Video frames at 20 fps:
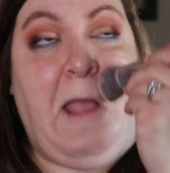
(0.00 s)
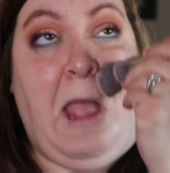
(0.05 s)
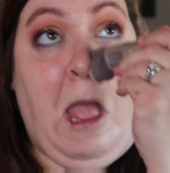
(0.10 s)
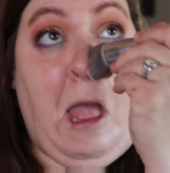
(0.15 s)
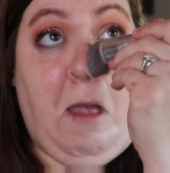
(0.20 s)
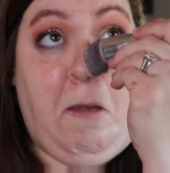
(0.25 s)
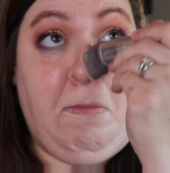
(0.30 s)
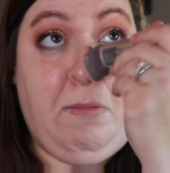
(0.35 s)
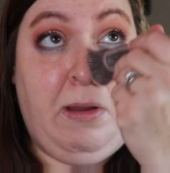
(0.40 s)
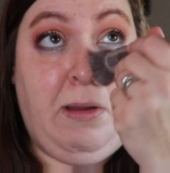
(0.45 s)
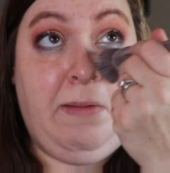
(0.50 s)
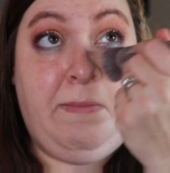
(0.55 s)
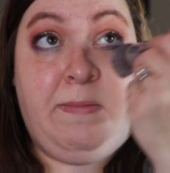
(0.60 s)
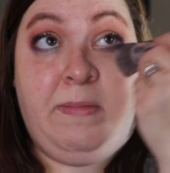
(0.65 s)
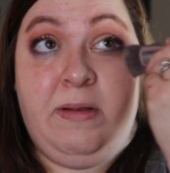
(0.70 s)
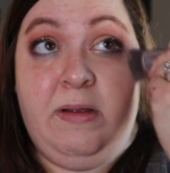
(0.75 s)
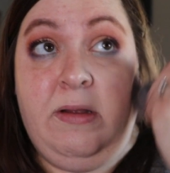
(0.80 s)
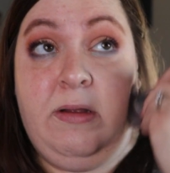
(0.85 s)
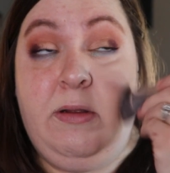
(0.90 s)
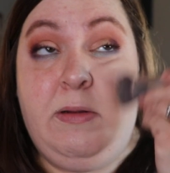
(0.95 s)

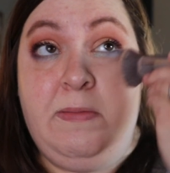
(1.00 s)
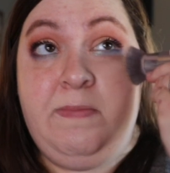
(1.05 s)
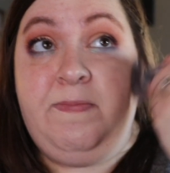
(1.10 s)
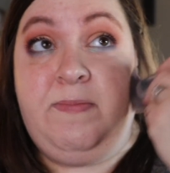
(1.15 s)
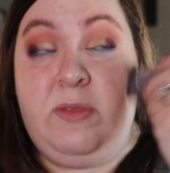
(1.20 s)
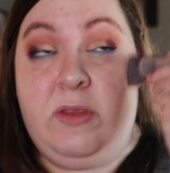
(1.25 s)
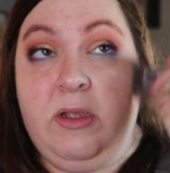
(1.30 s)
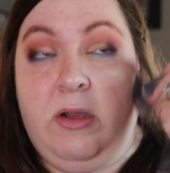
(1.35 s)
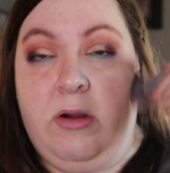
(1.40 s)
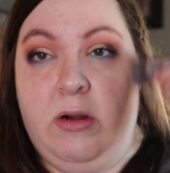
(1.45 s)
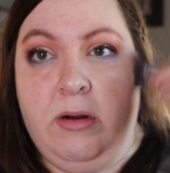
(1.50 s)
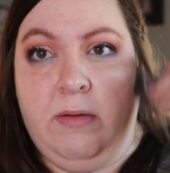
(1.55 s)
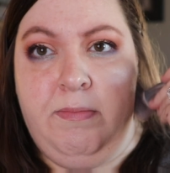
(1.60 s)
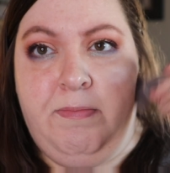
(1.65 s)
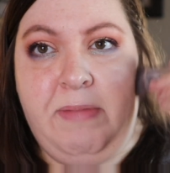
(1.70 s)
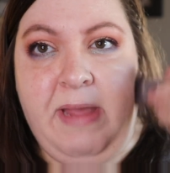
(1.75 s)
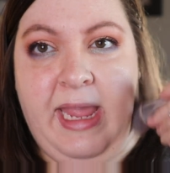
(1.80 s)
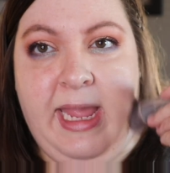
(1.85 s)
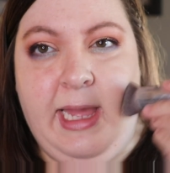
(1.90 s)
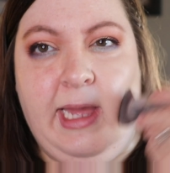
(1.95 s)
album, or
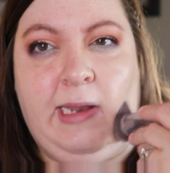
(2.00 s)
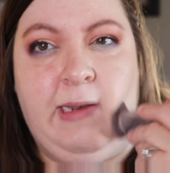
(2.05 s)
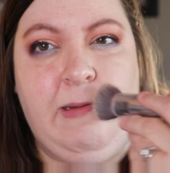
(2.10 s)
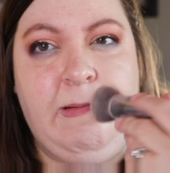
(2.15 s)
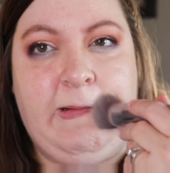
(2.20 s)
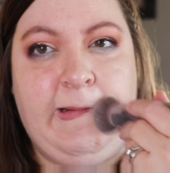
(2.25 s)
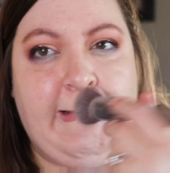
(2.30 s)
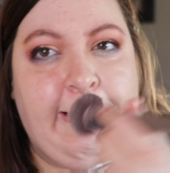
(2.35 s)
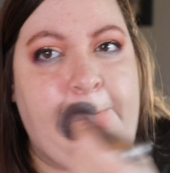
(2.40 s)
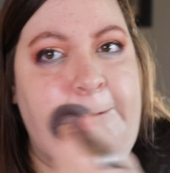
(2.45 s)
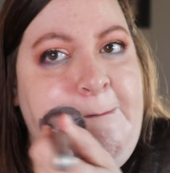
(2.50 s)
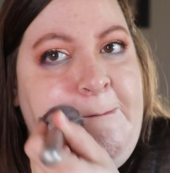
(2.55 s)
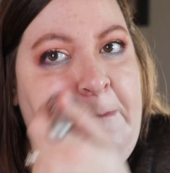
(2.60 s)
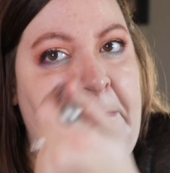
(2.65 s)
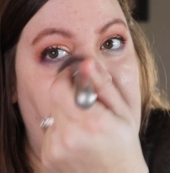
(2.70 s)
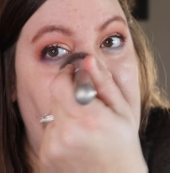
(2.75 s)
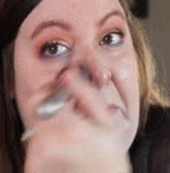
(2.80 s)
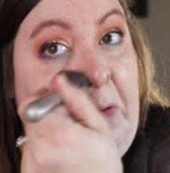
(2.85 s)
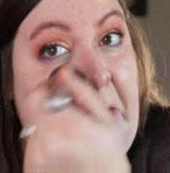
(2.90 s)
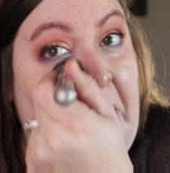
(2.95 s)
band really,
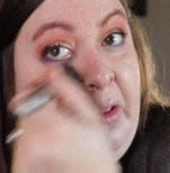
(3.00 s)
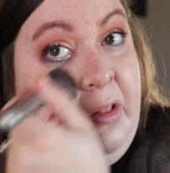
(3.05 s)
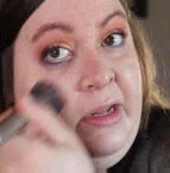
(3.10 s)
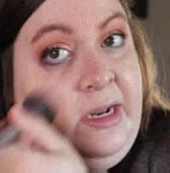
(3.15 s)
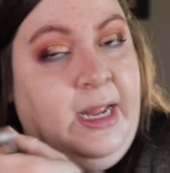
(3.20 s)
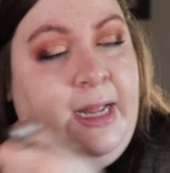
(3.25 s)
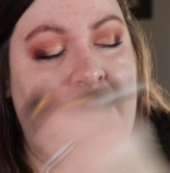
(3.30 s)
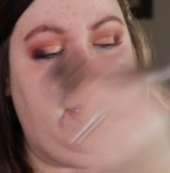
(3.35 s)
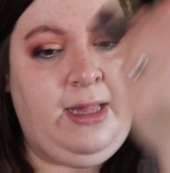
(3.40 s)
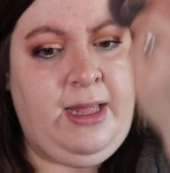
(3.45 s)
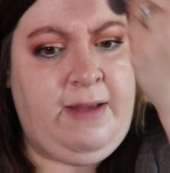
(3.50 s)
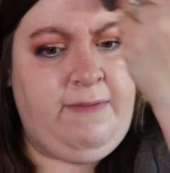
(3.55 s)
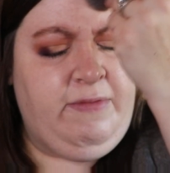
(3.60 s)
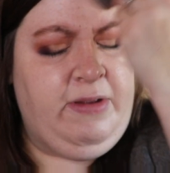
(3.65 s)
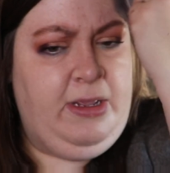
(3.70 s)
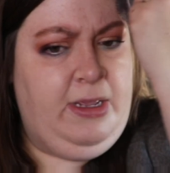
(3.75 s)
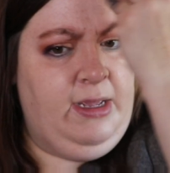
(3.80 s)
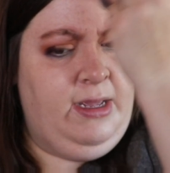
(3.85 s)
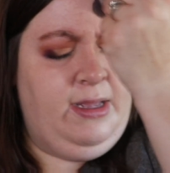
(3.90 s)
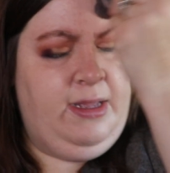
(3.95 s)
more that I loved.
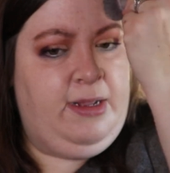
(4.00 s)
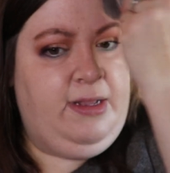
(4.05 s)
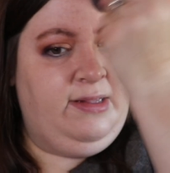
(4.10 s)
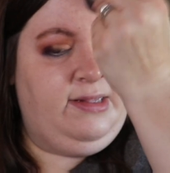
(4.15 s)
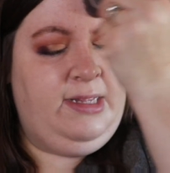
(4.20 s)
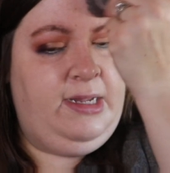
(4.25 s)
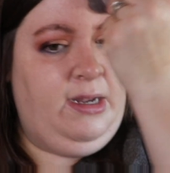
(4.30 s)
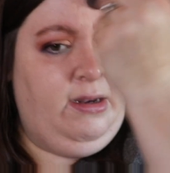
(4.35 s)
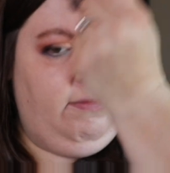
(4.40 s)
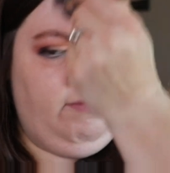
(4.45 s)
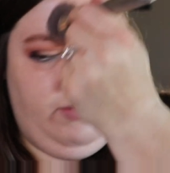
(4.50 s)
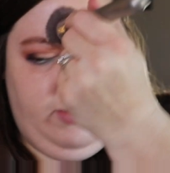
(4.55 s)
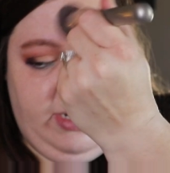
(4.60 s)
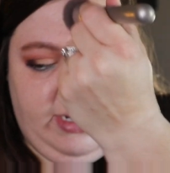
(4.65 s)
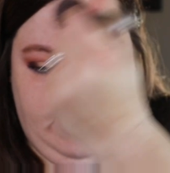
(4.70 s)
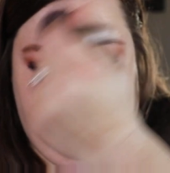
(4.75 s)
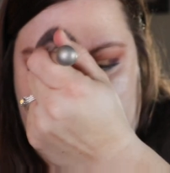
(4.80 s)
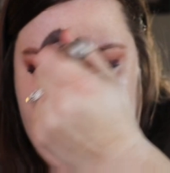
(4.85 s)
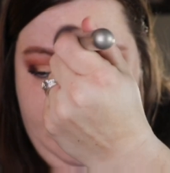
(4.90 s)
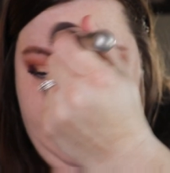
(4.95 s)
Because they didn't put
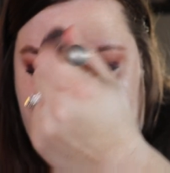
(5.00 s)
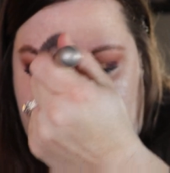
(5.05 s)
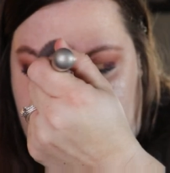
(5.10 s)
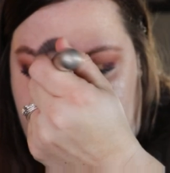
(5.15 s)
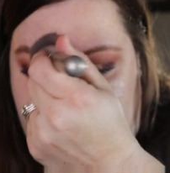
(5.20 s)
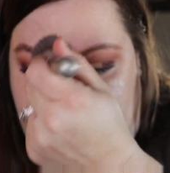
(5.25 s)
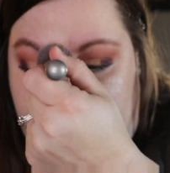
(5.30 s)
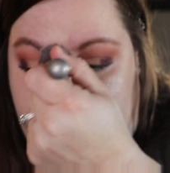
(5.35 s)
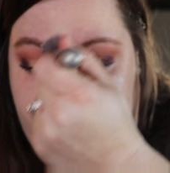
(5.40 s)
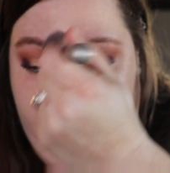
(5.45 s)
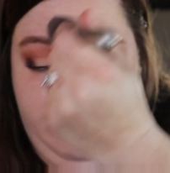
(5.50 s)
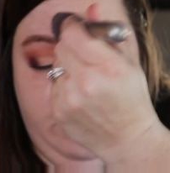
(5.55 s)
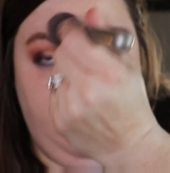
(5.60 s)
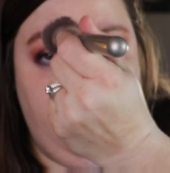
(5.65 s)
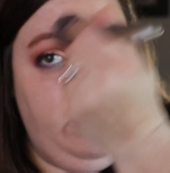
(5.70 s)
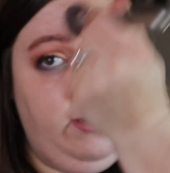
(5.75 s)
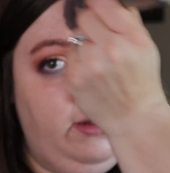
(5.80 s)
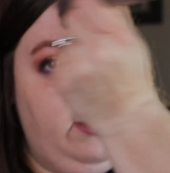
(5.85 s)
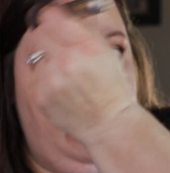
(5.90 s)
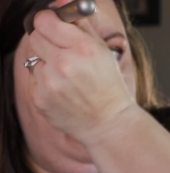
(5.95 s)
out an album
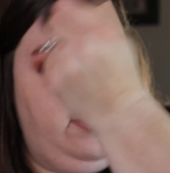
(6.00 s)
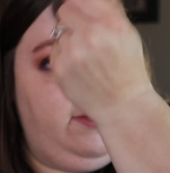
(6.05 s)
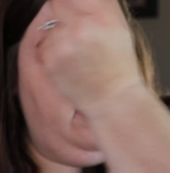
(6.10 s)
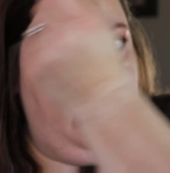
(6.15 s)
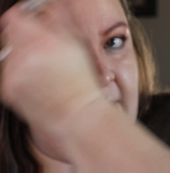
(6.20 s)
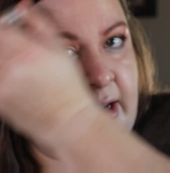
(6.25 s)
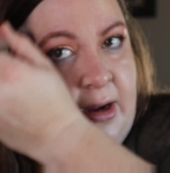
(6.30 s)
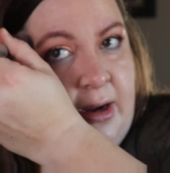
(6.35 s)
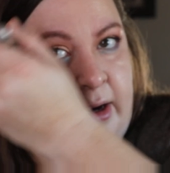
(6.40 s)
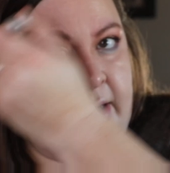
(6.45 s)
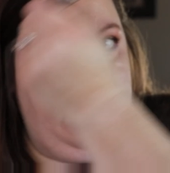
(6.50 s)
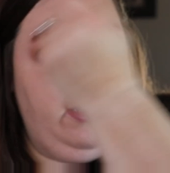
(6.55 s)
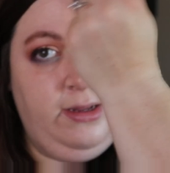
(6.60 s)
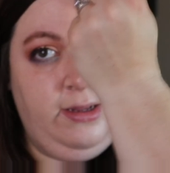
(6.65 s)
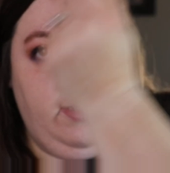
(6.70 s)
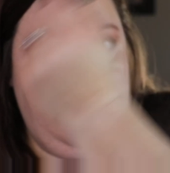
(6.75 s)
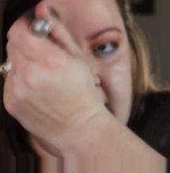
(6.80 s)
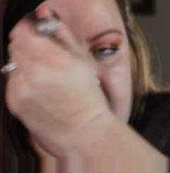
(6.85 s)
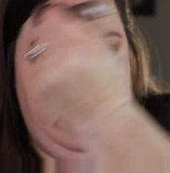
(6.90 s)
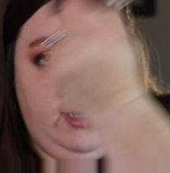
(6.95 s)
this year.
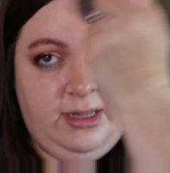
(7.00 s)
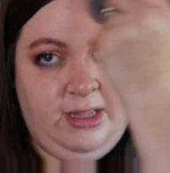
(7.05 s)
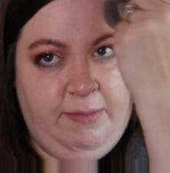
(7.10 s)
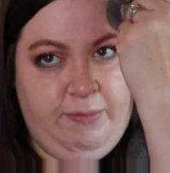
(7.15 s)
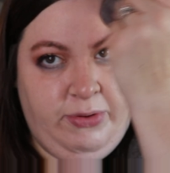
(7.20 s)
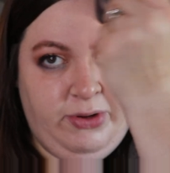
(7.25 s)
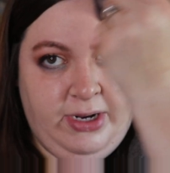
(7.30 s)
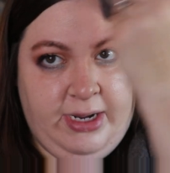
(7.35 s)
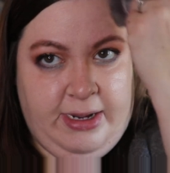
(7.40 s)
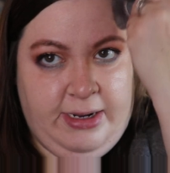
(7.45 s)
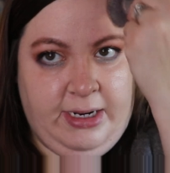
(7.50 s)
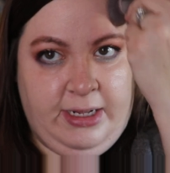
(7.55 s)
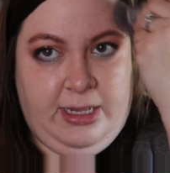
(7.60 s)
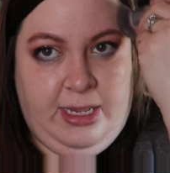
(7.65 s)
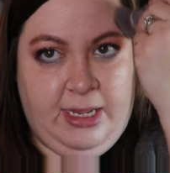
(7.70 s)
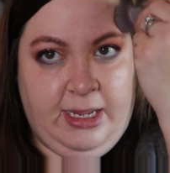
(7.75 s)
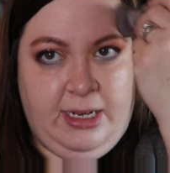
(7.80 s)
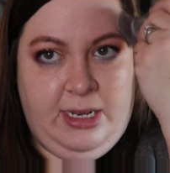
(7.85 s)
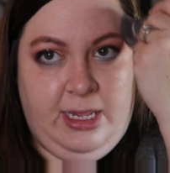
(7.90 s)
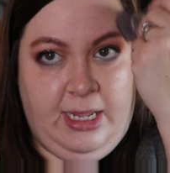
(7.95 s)
They put out it
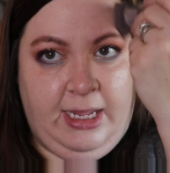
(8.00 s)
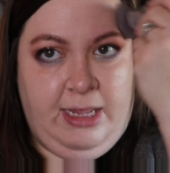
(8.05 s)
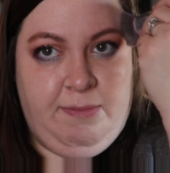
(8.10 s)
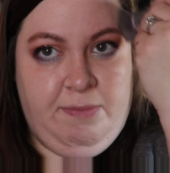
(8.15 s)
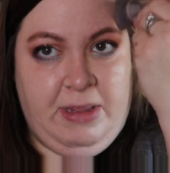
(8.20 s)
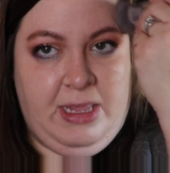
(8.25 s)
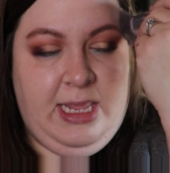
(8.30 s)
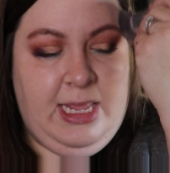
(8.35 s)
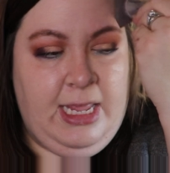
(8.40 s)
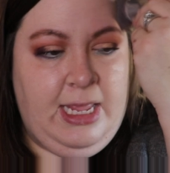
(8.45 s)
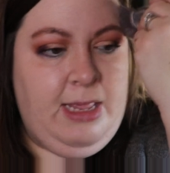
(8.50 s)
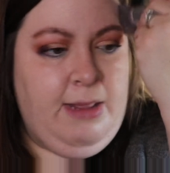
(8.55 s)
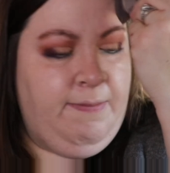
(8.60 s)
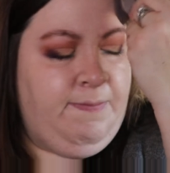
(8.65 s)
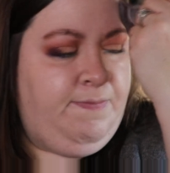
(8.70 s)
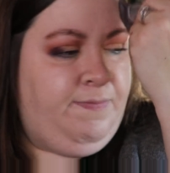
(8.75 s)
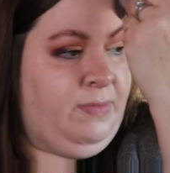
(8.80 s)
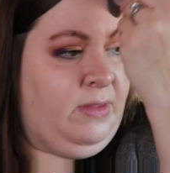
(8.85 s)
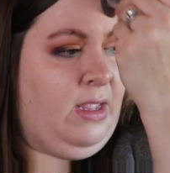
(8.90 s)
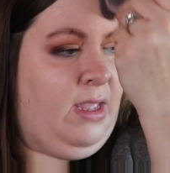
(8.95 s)
like an EP.
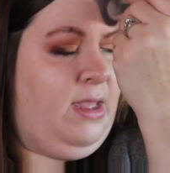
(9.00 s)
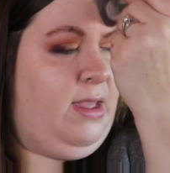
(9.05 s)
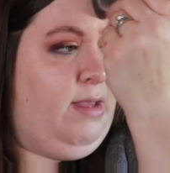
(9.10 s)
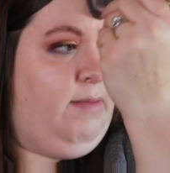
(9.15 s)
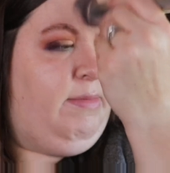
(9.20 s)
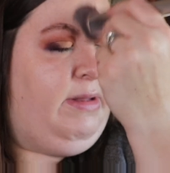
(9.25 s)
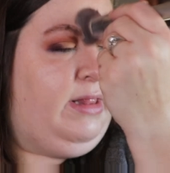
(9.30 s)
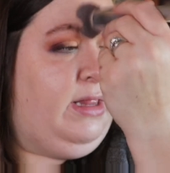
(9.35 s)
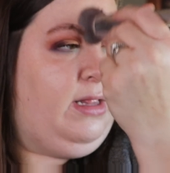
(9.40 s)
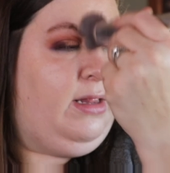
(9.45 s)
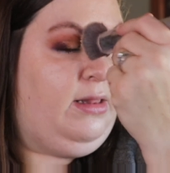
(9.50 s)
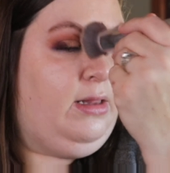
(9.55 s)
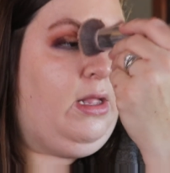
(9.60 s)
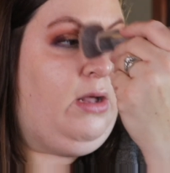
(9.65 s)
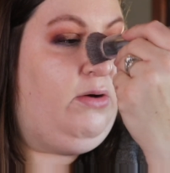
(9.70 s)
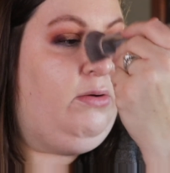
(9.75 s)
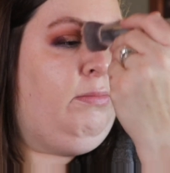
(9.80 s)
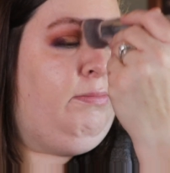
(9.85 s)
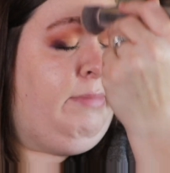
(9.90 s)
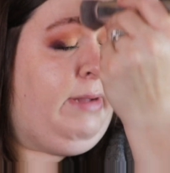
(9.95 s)
But the
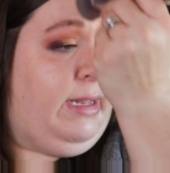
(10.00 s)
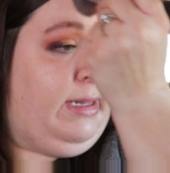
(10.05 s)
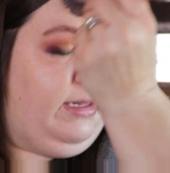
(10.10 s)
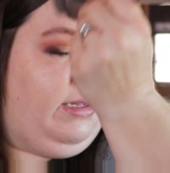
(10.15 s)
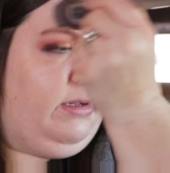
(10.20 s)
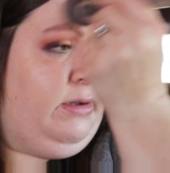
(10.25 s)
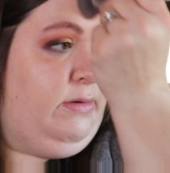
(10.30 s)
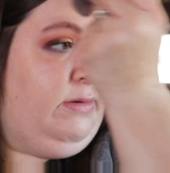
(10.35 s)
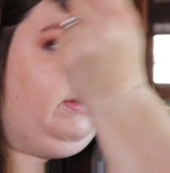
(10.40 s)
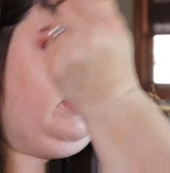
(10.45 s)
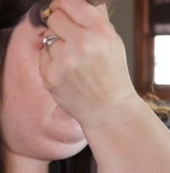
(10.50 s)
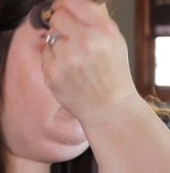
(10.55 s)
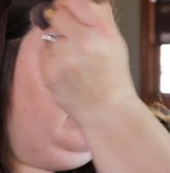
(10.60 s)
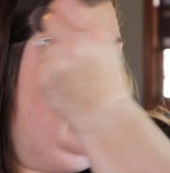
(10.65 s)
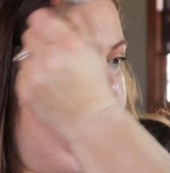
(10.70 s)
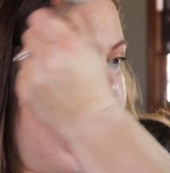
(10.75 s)
Lone Bellow,